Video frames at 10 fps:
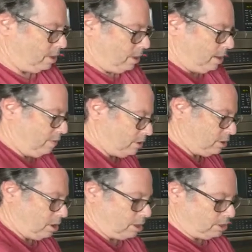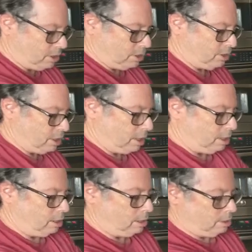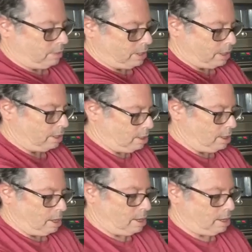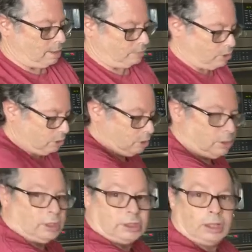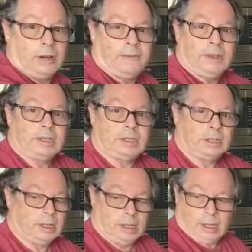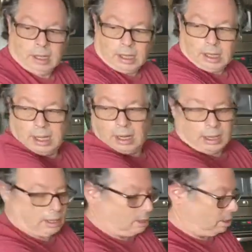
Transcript: If it starts to stick a little bit to the surface here,